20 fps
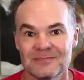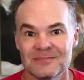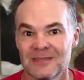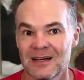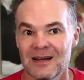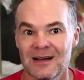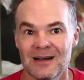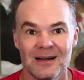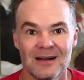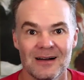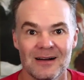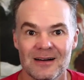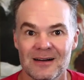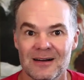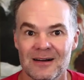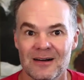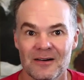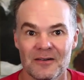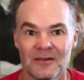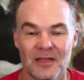
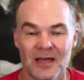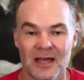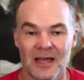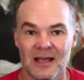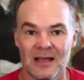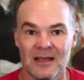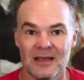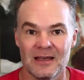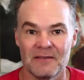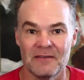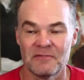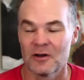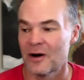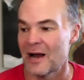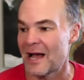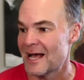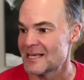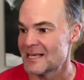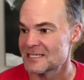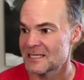Are they, if
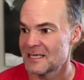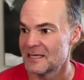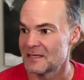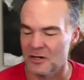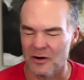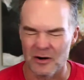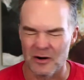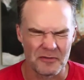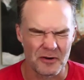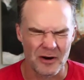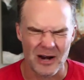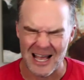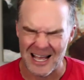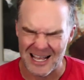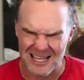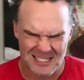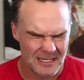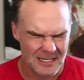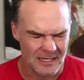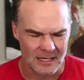they're asking, sorry, if they're
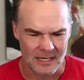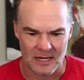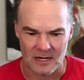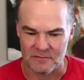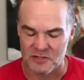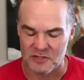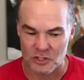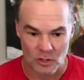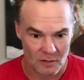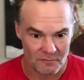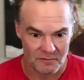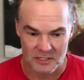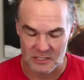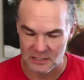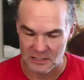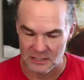asking kind of surface